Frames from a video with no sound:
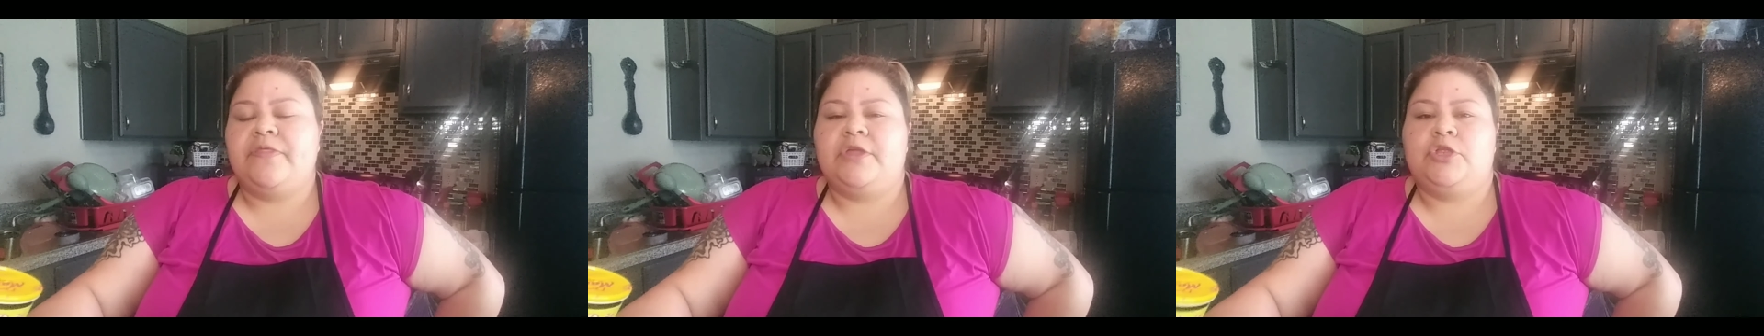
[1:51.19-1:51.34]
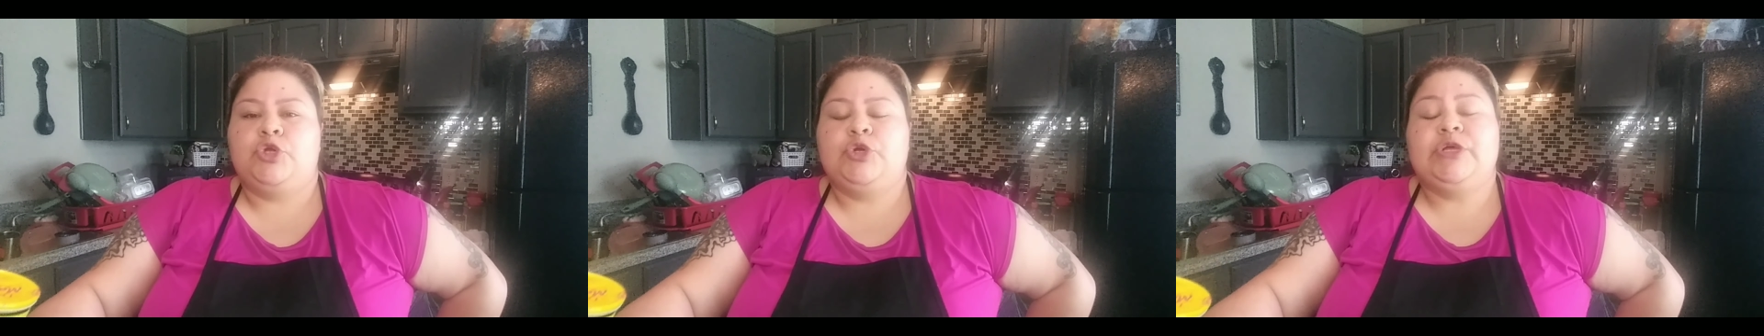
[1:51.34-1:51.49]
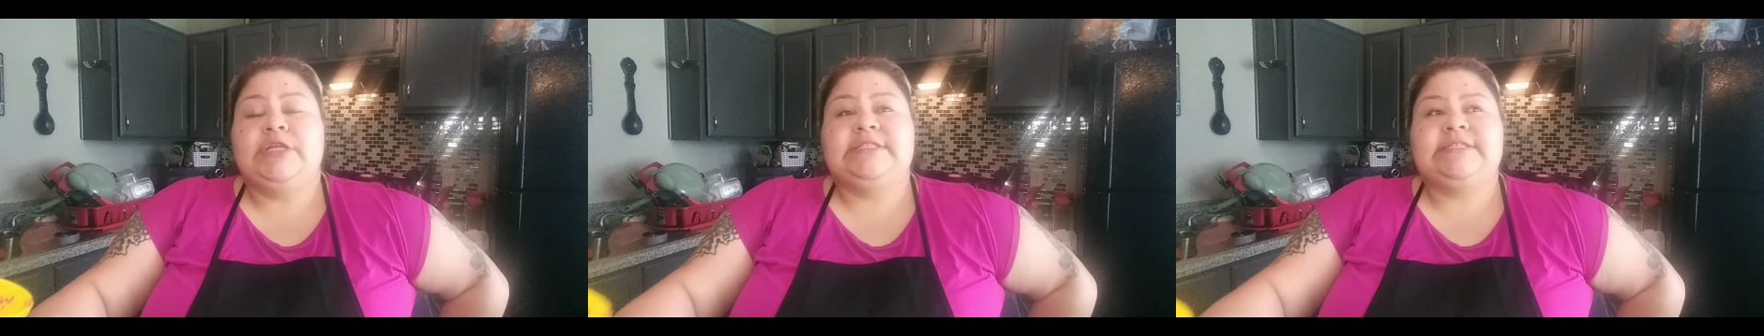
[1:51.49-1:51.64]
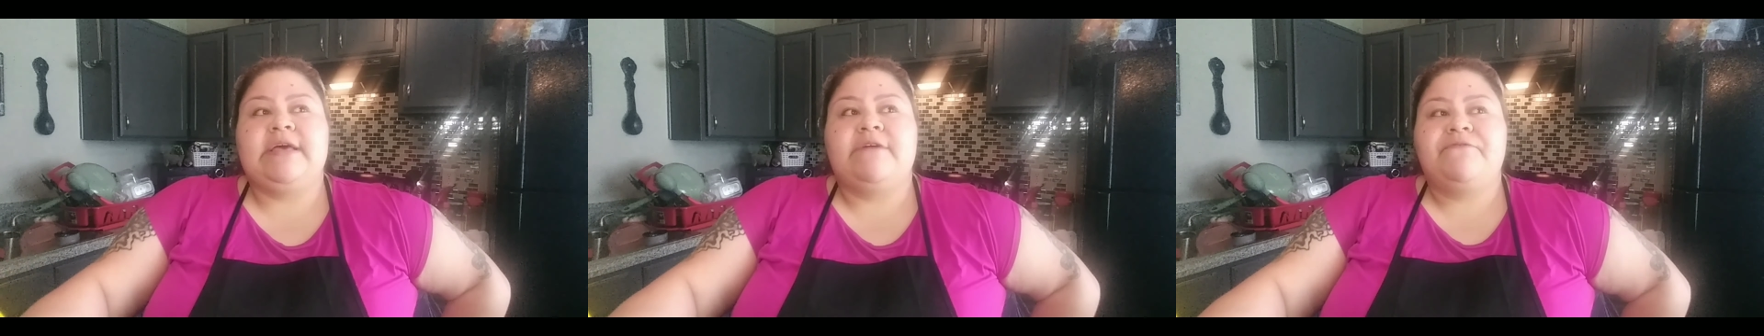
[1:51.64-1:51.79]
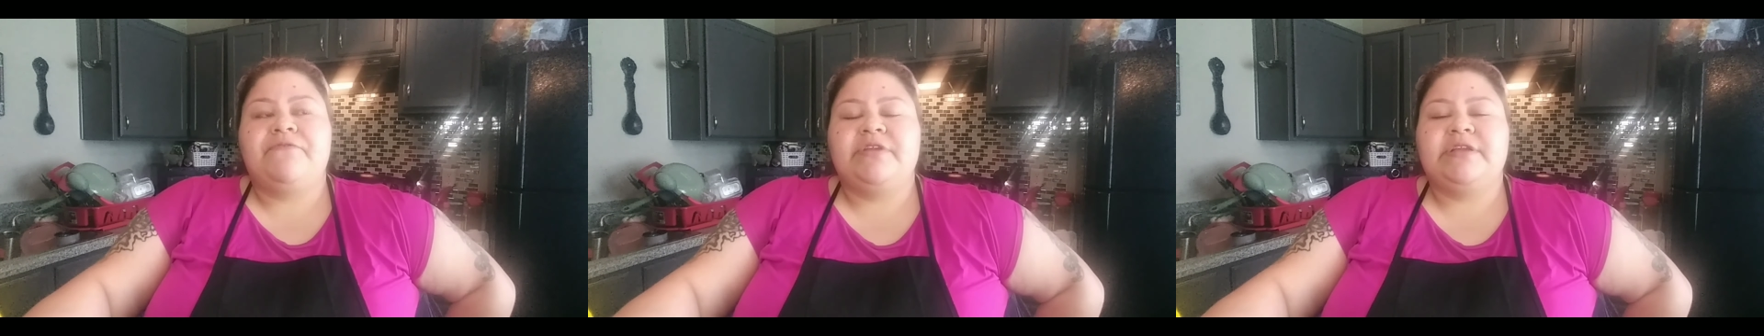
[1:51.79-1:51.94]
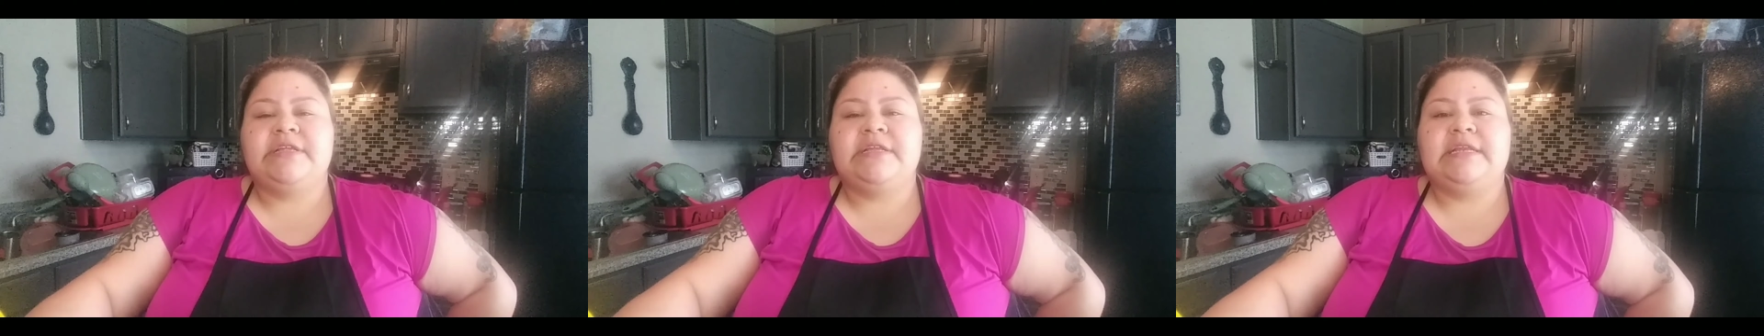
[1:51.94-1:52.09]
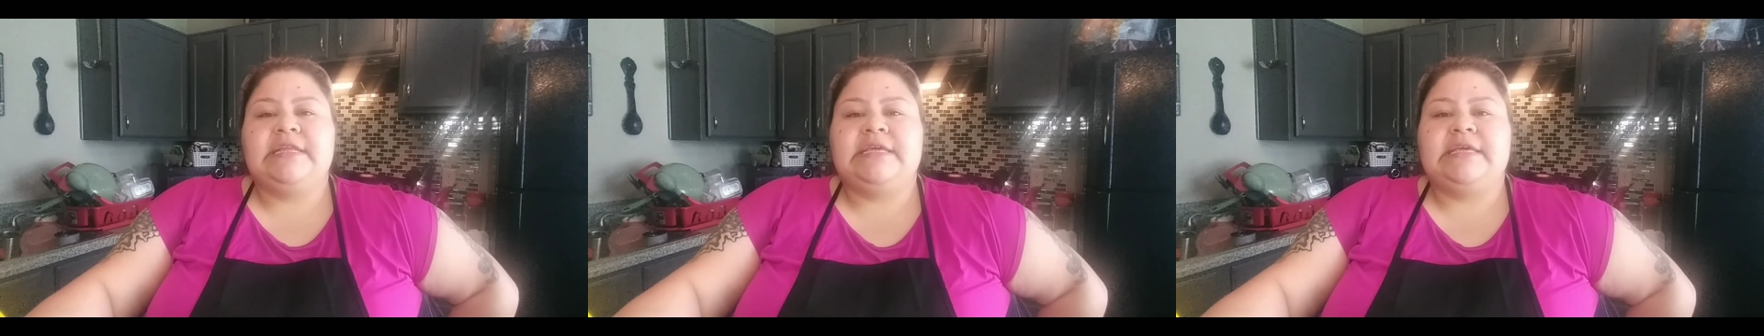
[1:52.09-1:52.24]
then you can
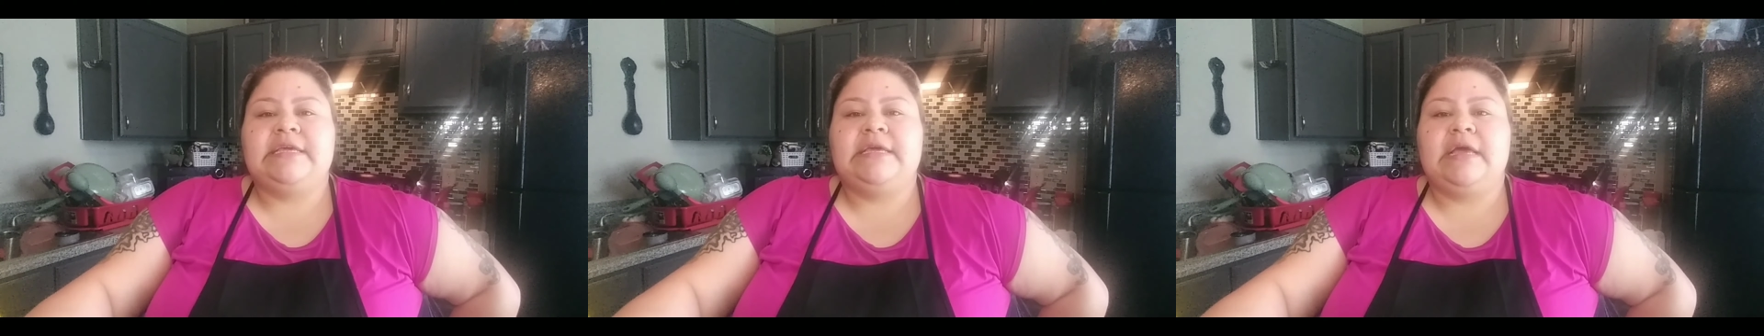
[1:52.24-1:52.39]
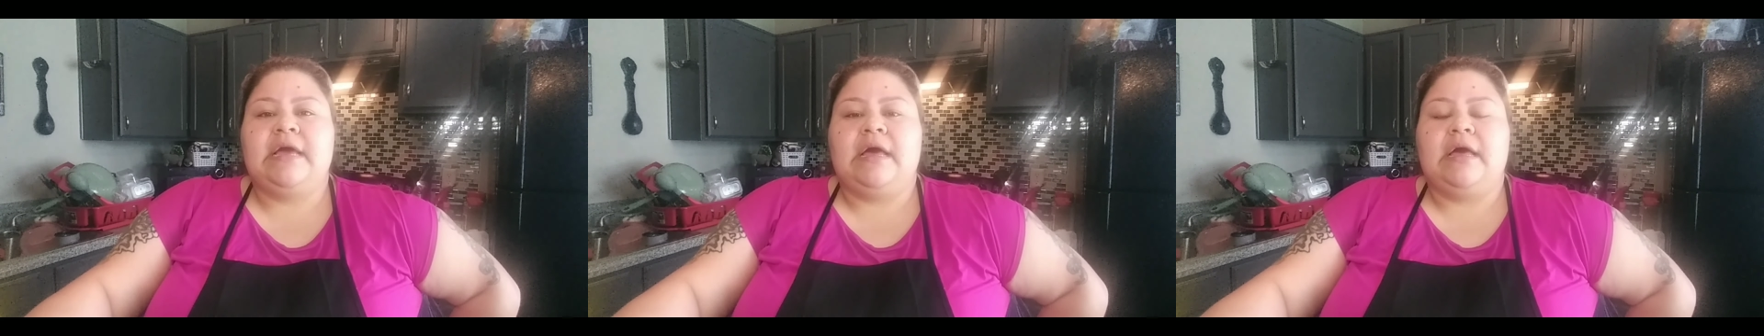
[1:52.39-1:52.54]
definitely,